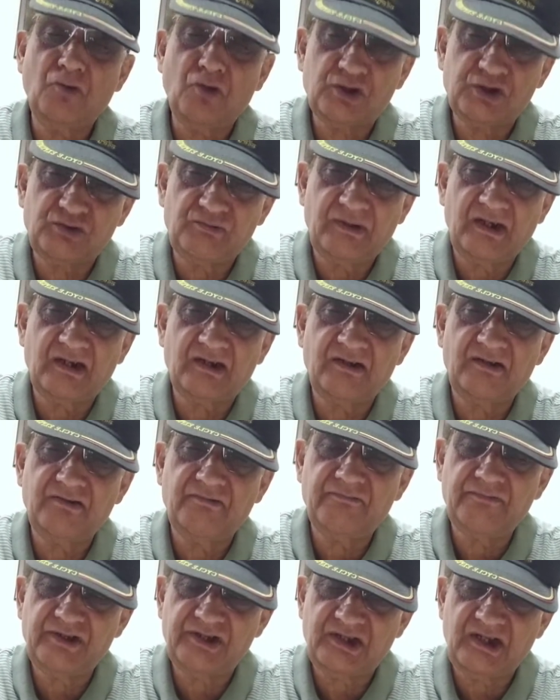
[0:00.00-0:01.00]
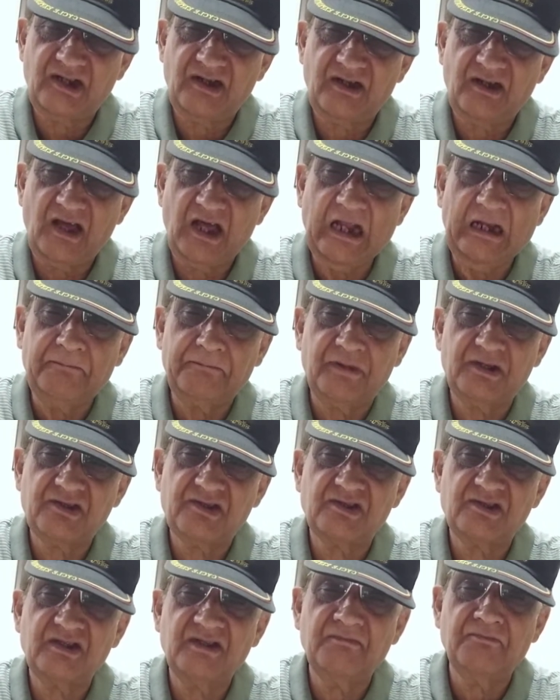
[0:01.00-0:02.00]
most welcome, which can help us
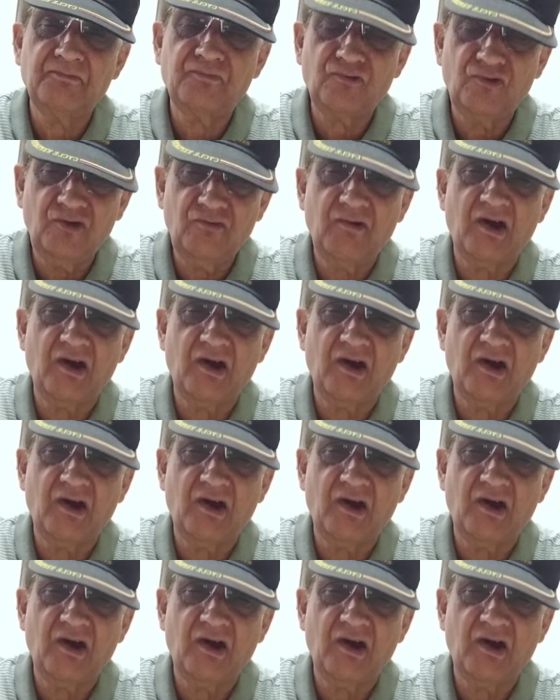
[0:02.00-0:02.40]
improve